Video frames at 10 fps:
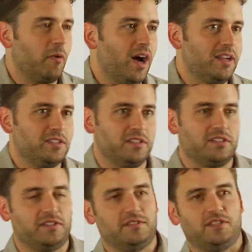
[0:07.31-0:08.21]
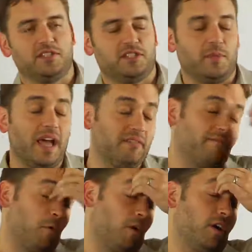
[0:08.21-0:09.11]
Why does this system have
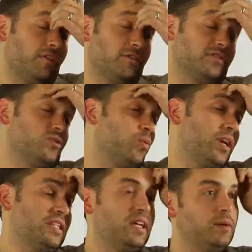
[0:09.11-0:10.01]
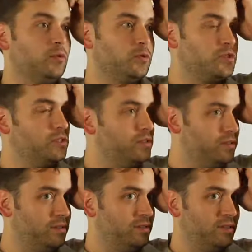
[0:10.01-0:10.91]
420 tables?
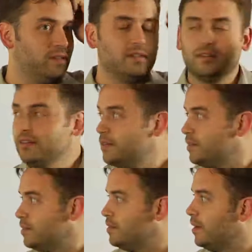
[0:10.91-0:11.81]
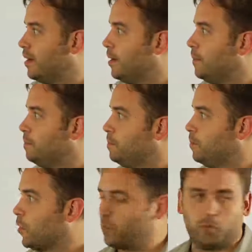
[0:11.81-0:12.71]

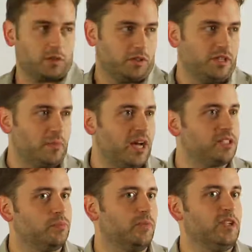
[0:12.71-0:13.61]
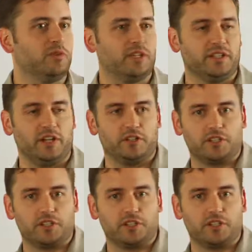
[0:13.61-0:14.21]
What could they possibly be doing in there?